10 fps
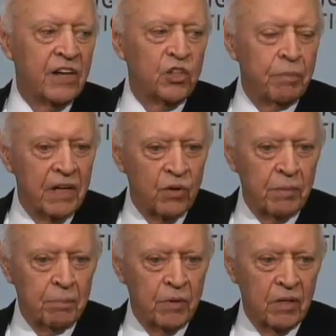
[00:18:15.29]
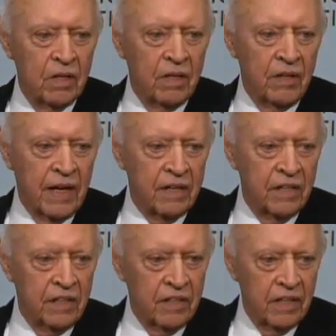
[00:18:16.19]
And you may remember
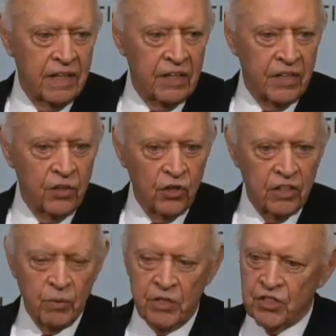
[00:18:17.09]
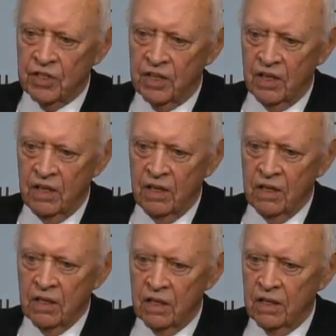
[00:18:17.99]
that in, at Inauguration Day
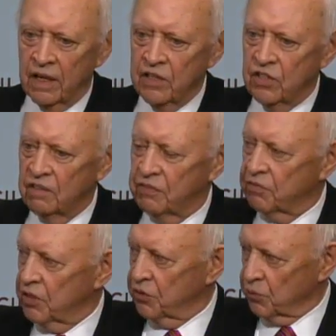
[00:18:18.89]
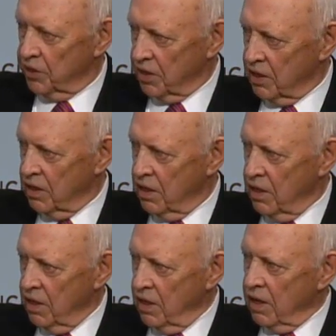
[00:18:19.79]
in 1953,
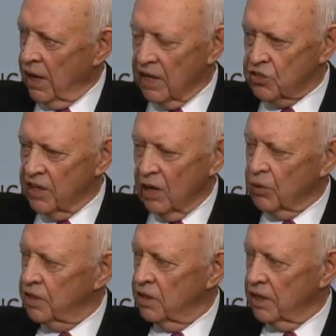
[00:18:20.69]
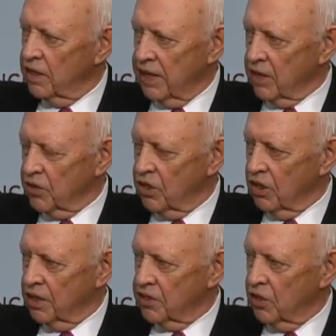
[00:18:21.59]
Eisenhower did not get out of the
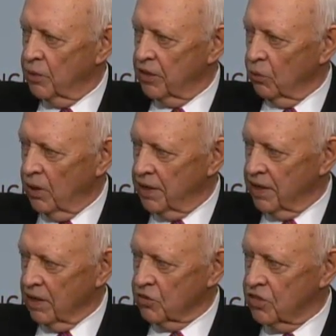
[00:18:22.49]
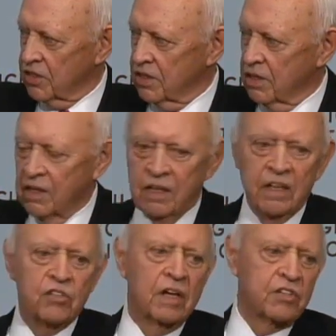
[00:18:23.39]
car to go into the White House.
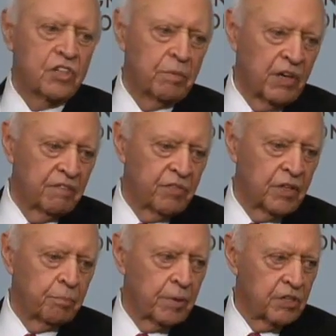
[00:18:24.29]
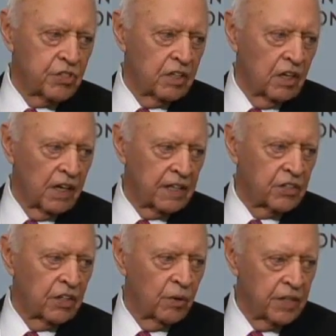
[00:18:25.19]
It's customary for the president
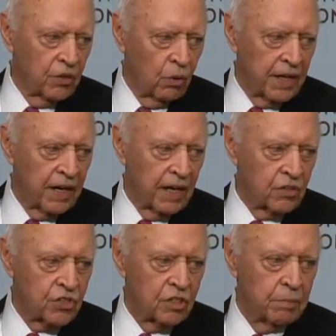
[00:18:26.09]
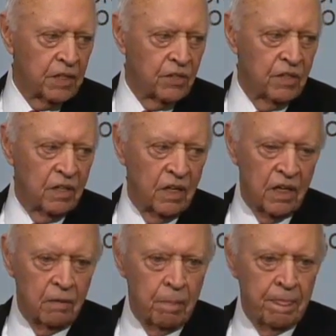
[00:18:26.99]
elect to go into the White House to meet
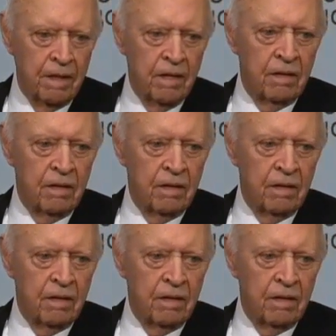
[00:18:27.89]
the um,